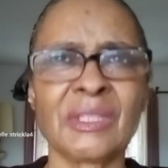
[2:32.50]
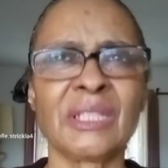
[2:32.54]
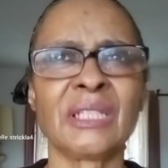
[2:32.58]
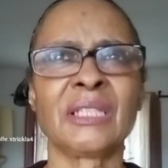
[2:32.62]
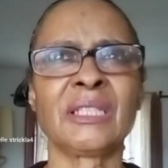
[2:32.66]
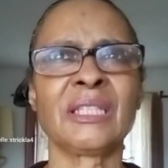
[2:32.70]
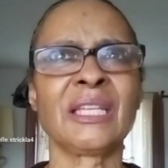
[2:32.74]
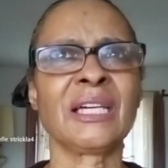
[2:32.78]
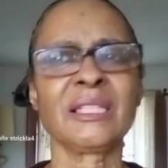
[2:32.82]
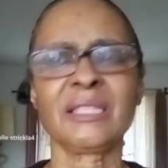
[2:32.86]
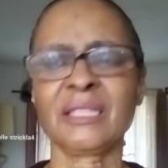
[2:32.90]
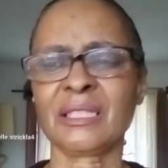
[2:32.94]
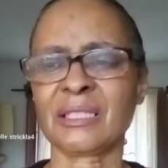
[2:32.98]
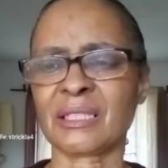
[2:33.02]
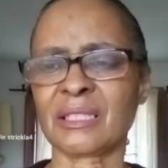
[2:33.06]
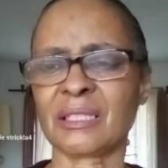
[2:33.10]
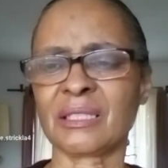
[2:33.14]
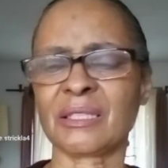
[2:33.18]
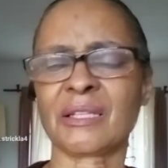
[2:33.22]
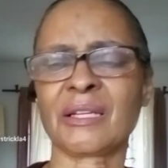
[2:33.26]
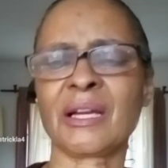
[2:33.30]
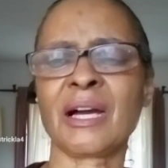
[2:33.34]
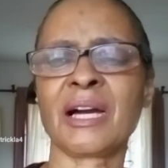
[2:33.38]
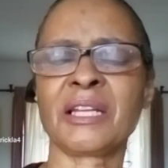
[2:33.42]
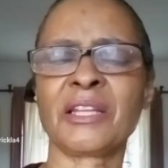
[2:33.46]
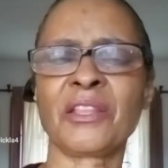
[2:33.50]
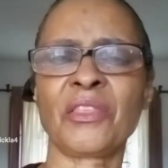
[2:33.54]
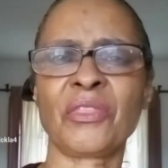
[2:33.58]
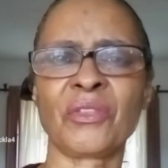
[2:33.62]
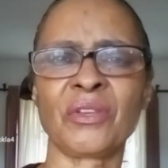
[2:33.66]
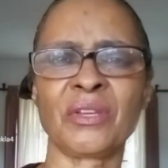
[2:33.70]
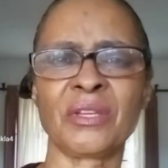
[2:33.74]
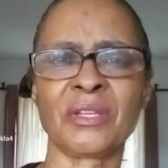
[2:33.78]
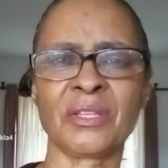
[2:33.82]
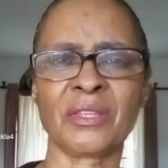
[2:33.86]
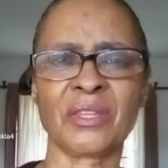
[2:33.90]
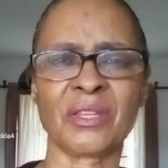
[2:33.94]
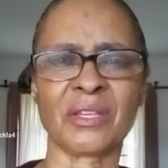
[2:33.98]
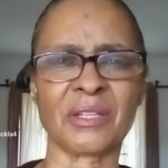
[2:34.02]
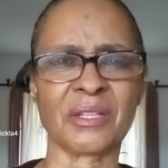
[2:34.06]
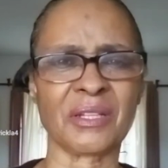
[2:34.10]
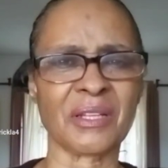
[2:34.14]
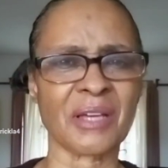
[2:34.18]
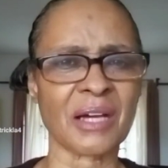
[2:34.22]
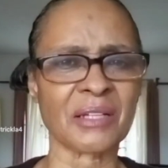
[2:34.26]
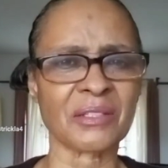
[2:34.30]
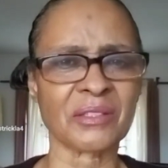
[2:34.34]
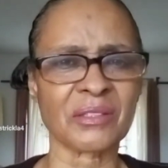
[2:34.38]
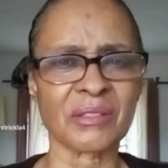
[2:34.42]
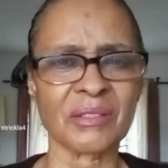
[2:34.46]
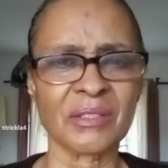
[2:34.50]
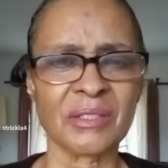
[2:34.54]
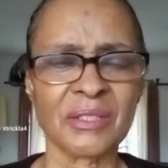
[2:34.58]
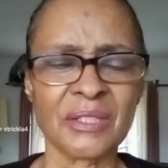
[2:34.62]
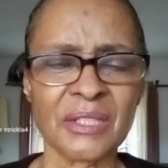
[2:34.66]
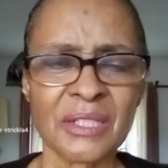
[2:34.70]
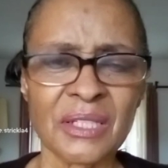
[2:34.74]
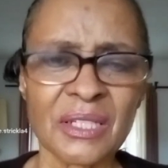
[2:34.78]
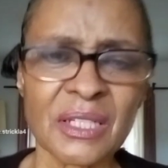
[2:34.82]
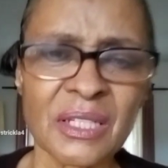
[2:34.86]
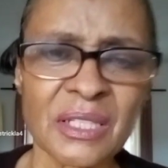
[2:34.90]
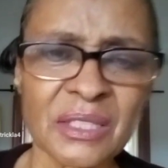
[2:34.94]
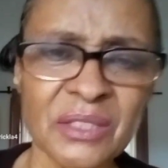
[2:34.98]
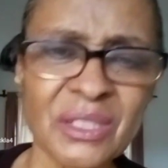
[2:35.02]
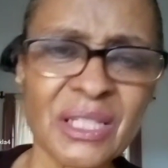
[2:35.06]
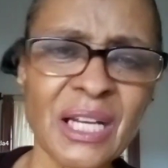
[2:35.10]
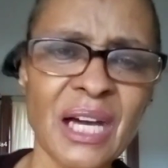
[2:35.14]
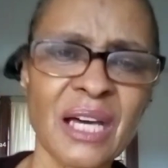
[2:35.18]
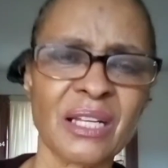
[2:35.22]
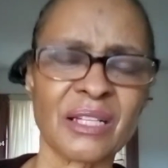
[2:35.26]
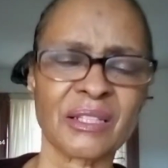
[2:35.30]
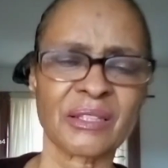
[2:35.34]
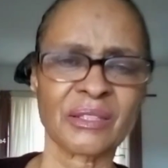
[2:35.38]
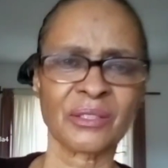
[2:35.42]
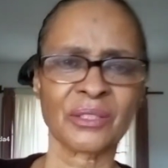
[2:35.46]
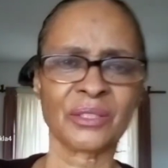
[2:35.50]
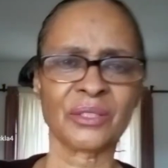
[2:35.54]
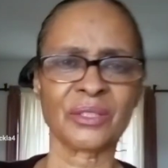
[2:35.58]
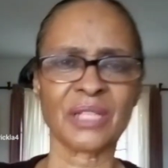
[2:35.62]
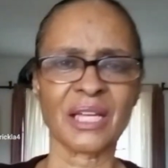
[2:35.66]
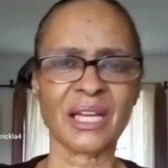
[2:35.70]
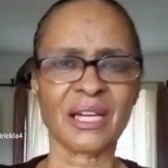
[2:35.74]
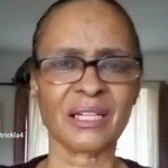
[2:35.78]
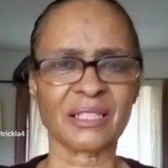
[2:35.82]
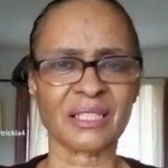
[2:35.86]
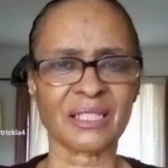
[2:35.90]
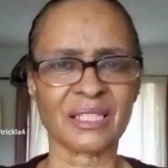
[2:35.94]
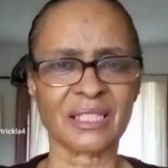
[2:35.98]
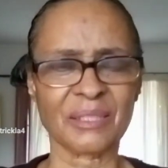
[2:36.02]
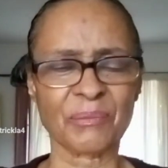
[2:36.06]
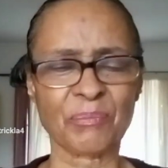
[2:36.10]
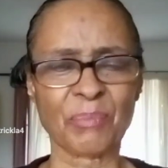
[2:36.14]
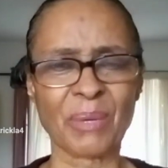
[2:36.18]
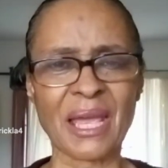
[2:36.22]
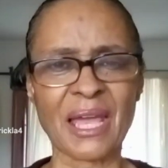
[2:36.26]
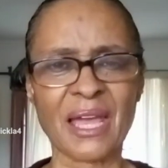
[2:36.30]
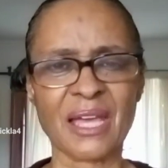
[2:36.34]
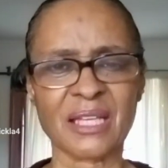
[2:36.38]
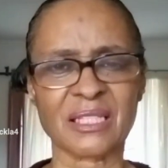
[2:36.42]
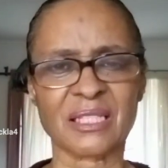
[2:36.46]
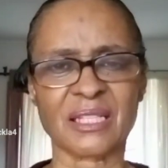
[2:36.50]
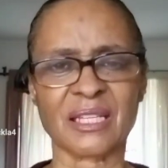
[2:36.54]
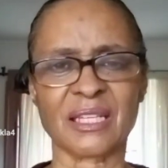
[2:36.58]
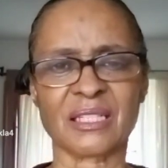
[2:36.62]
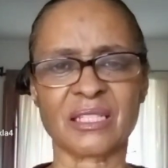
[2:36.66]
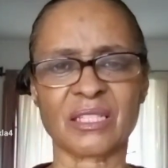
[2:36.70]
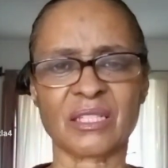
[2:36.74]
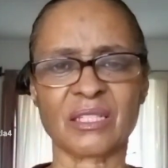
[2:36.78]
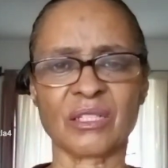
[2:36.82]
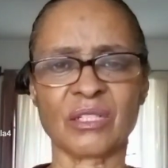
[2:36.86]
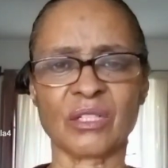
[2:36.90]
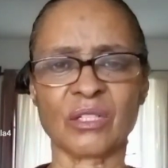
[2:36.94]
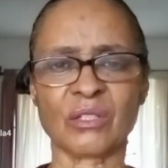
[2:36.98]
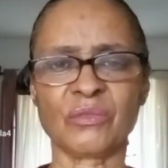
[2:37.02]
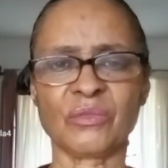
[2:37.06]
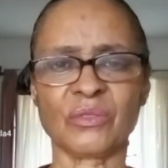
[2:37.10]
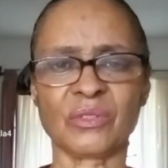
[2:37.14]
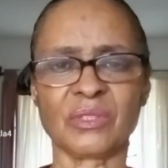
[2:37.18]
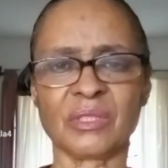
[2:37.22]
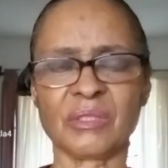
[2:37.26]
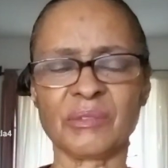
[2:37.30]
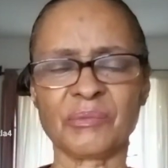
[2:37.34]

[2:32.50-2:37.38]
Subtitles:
And that's the kind of thing that you got to learn how to get past that, self.